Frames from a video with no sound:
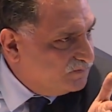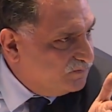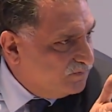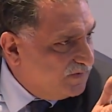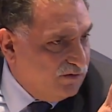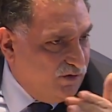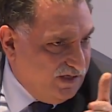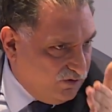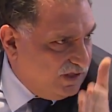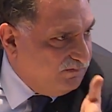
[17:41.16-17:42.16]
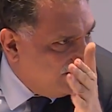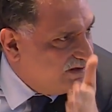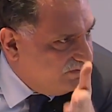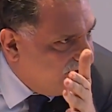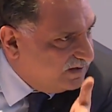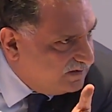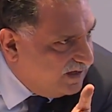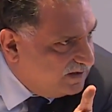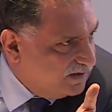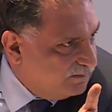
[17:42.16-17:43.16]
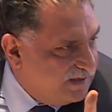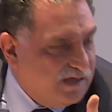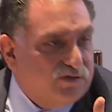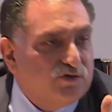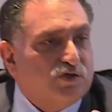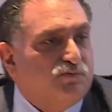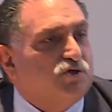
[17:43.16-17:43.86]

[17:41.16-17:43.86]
With a war this